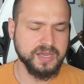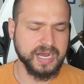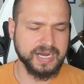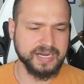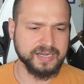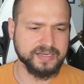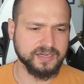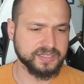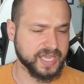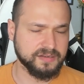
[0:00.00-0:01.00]

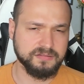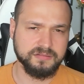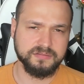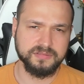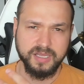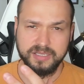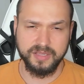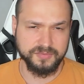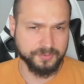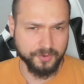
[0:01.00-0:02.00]
Again, I
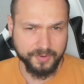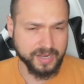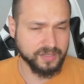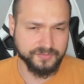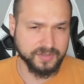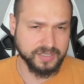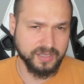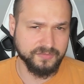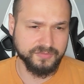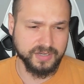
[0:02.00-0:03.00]
love the program. I
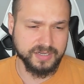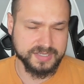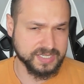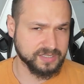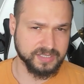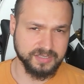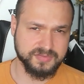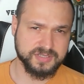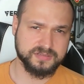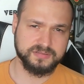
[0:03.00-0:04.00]
love Sea of
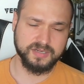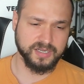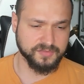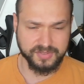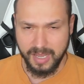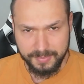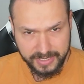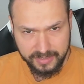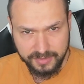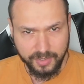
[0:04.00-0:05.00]
Thieves. I love the
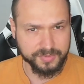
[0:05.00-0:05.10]
company.